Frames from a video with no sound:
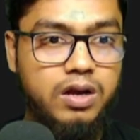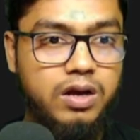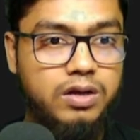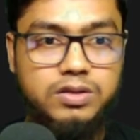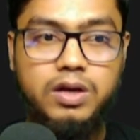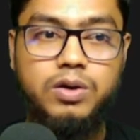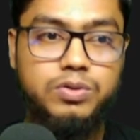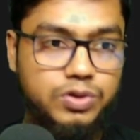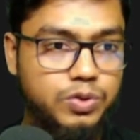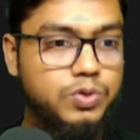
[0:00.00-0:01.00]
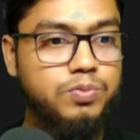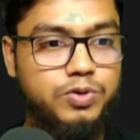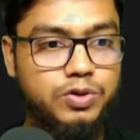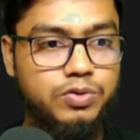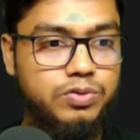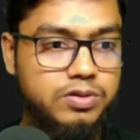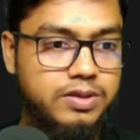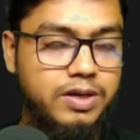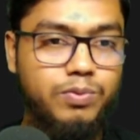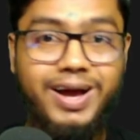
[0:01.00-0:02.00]
So cool, bro. So
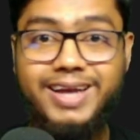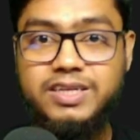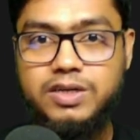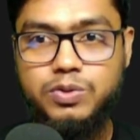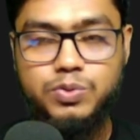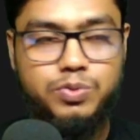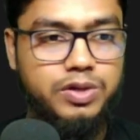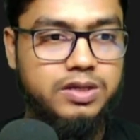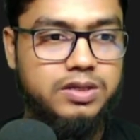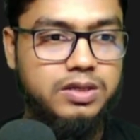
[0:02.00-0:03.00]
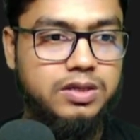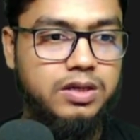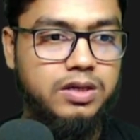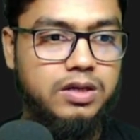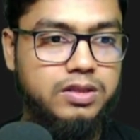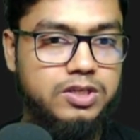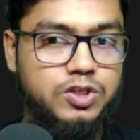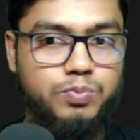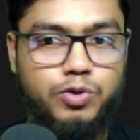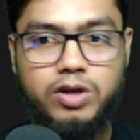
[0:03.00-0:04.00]
they're right now creating
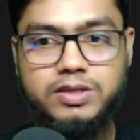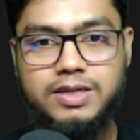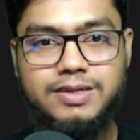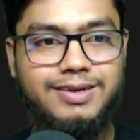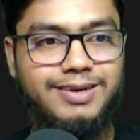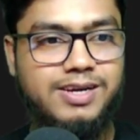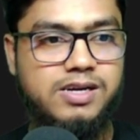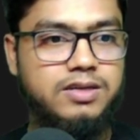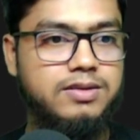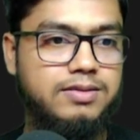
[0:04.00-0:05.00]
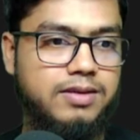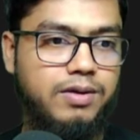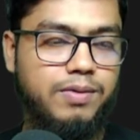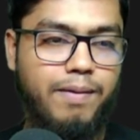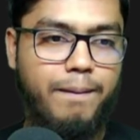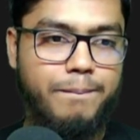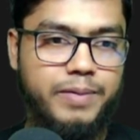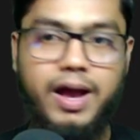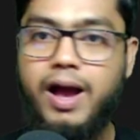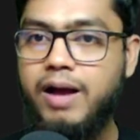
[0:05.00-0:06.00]
this project. So
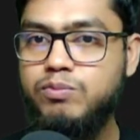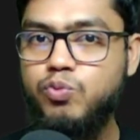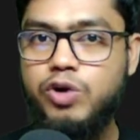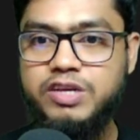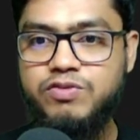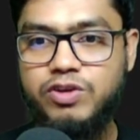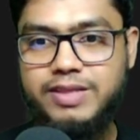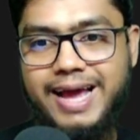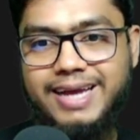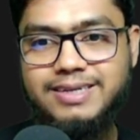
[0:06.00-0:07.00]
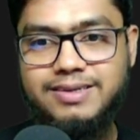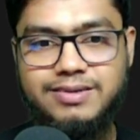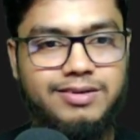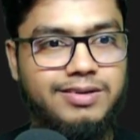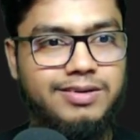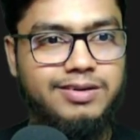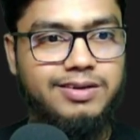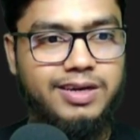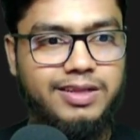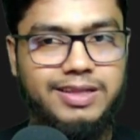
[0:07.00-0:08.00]
yeah, I'm waiting for that.
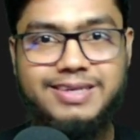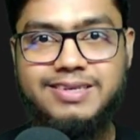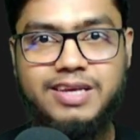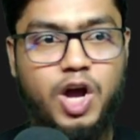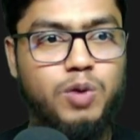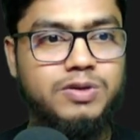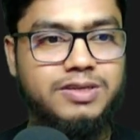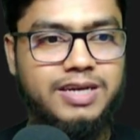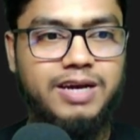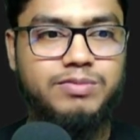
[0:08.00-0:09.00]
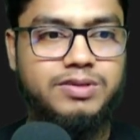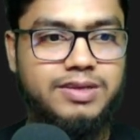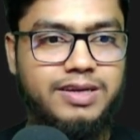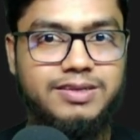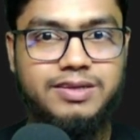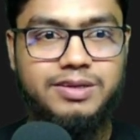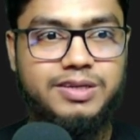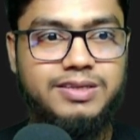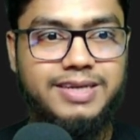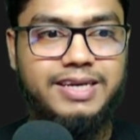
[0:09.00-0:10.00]
Let's see how much time so that
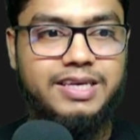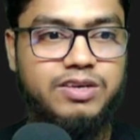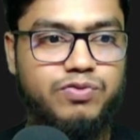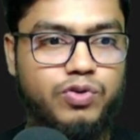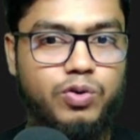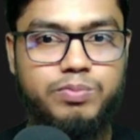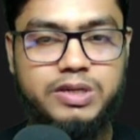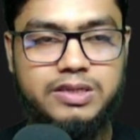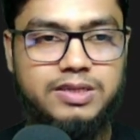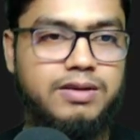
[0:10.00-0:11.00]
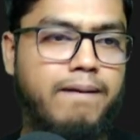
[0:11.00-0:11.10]
he taking for build it.